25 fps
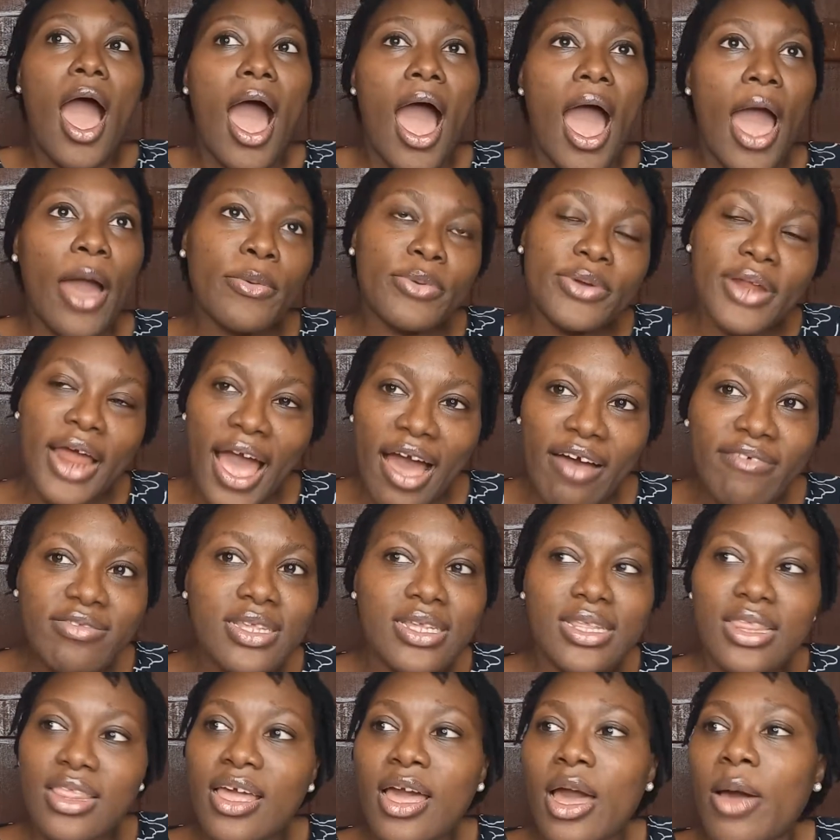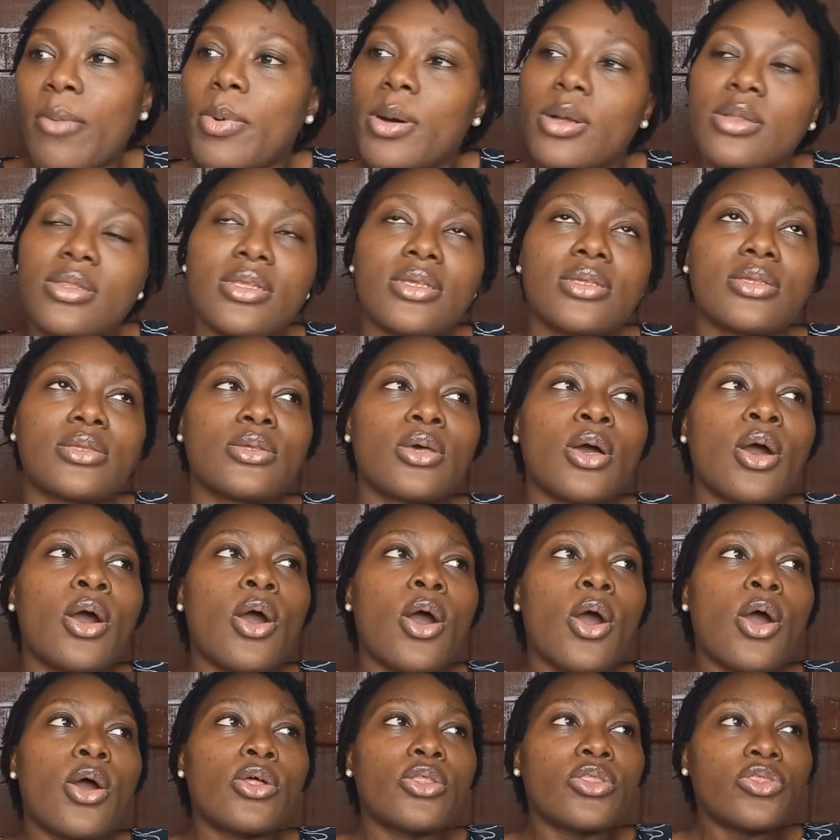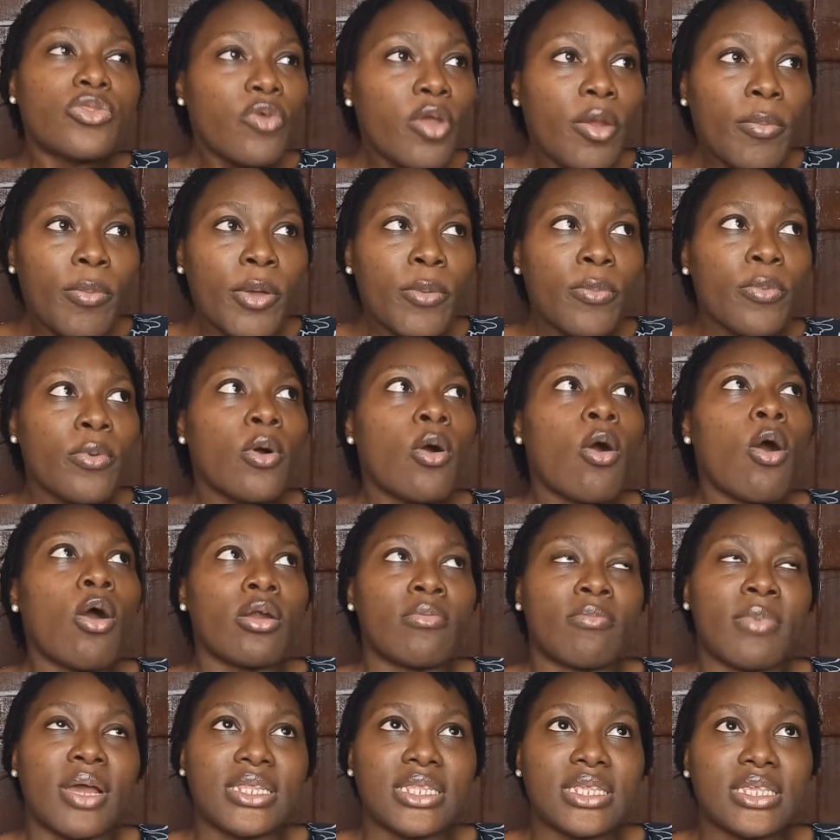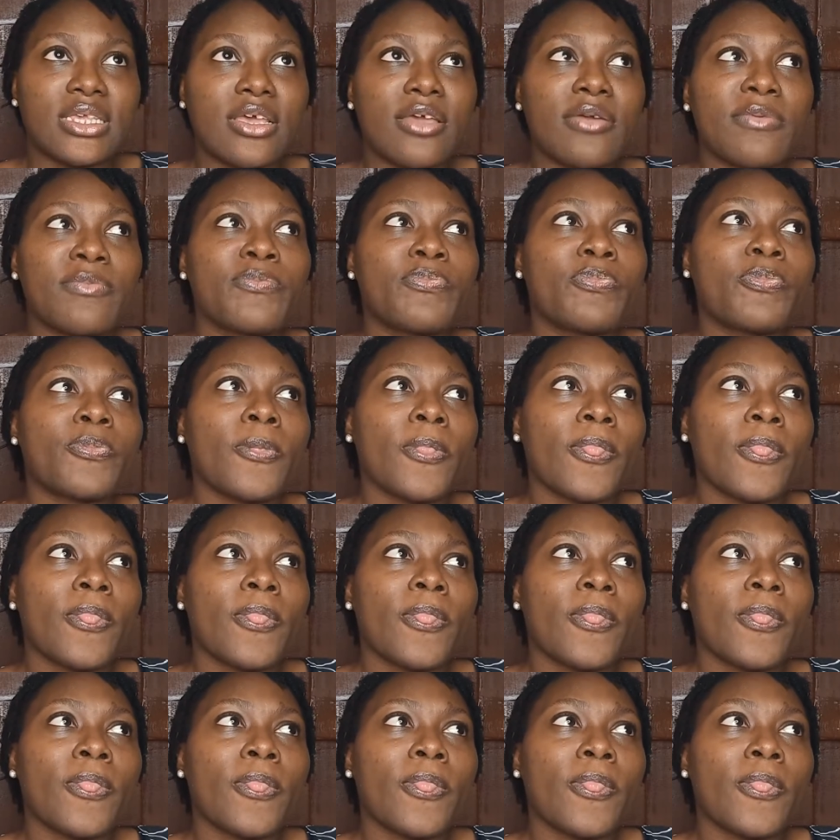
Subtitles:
I would have to think about this. 3 people on my team,